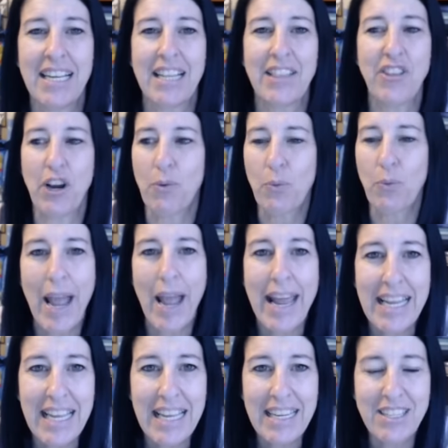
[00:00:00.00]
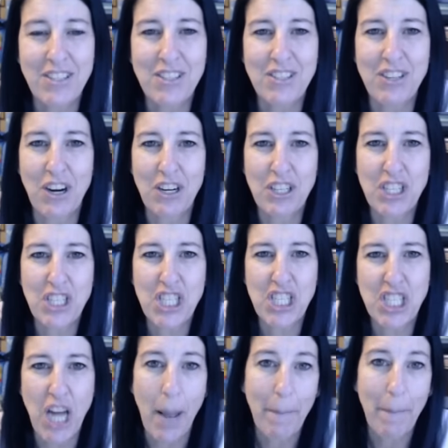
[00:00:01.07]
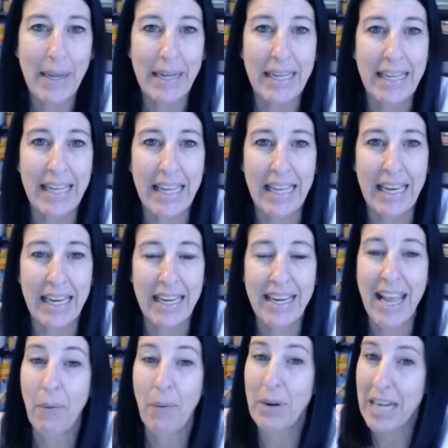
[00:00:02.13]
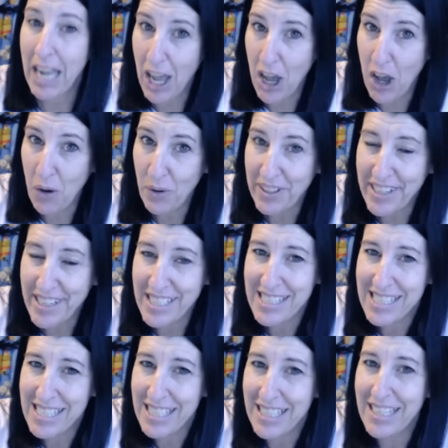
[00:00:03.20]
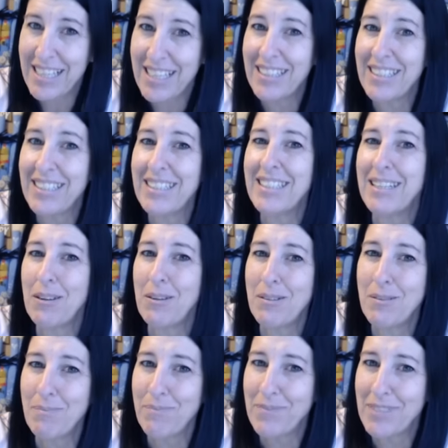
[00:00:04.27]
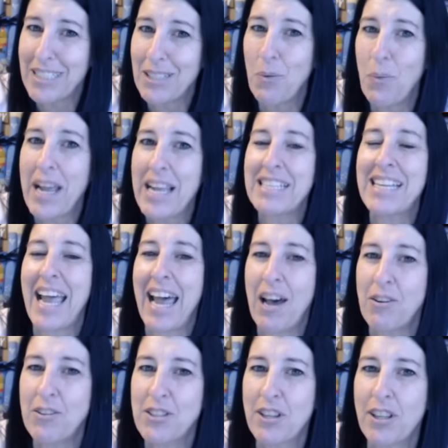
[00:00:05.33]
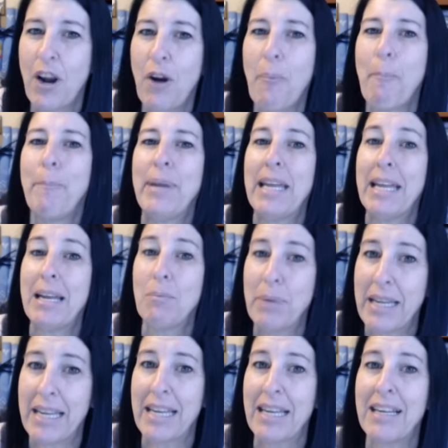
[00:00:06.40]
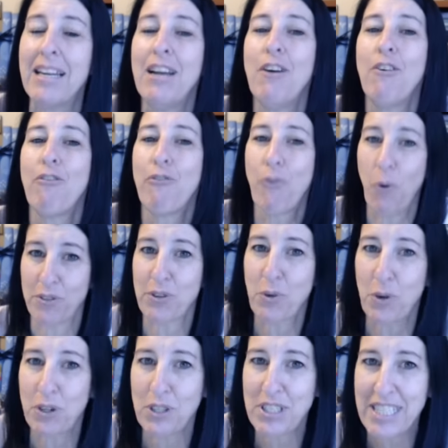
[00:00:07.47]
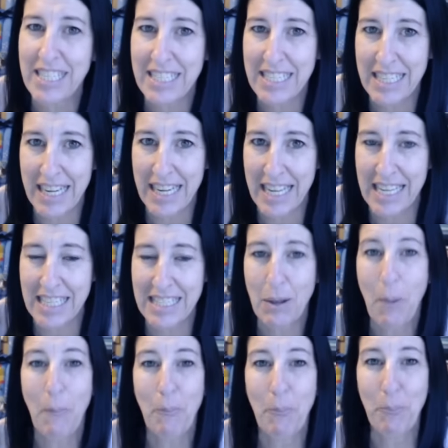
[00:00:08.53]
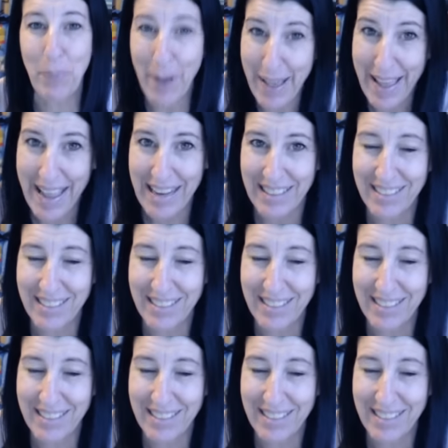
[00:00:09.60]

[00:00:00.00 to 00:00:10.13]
they're ready to start shopping again. Now we know it's still a little ways out till our big fourth quarter season hits. But